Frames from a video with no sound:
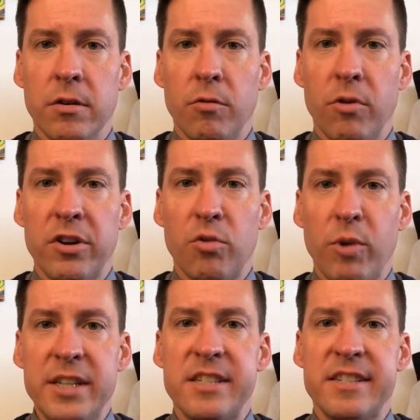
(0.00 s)
wonder
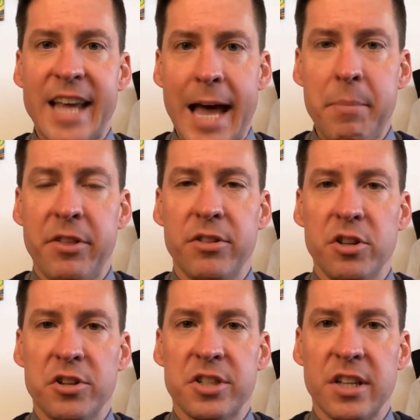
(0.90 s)
what Sabbath
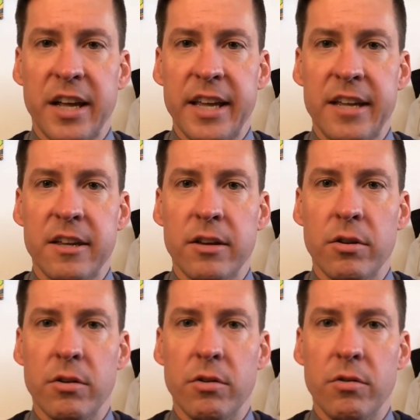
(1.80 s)
looks like
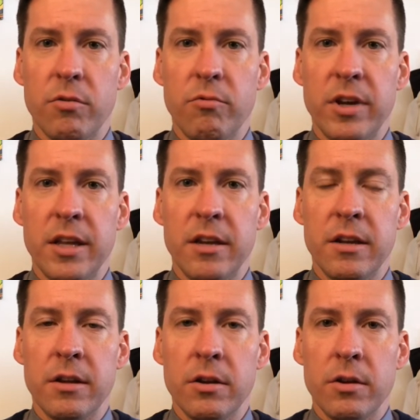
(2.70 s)
when
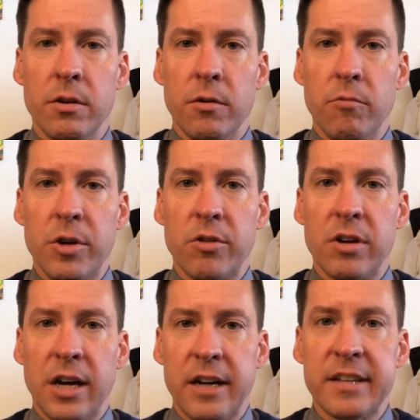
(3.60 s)
we are
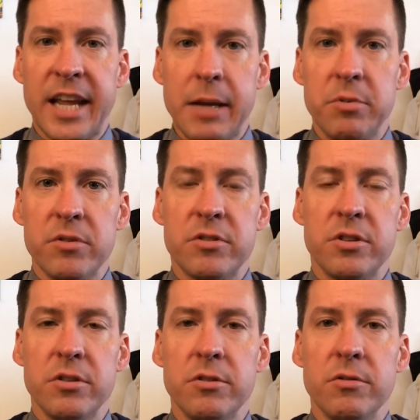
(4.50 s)
not able
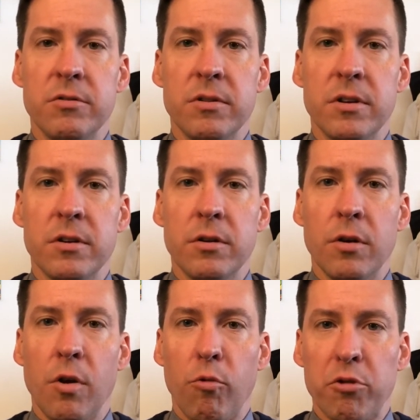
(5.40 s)
to
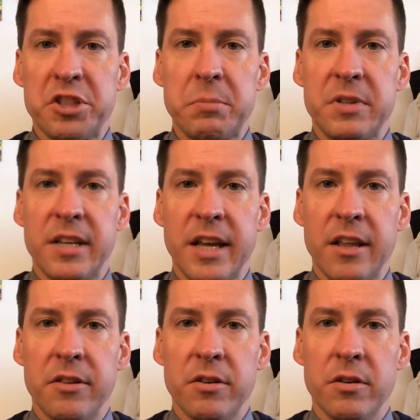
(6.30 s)
worship
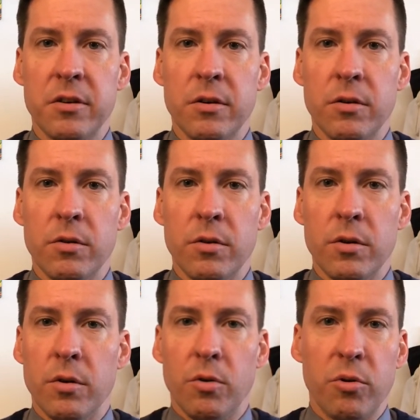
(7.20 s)
together
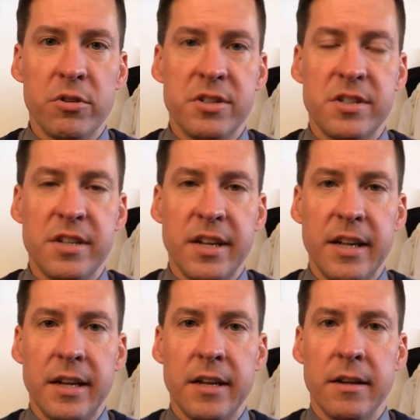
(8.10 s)
or
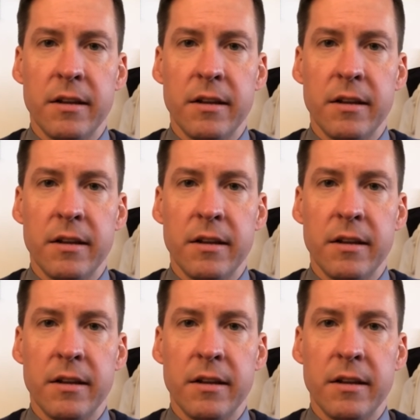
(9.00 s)
see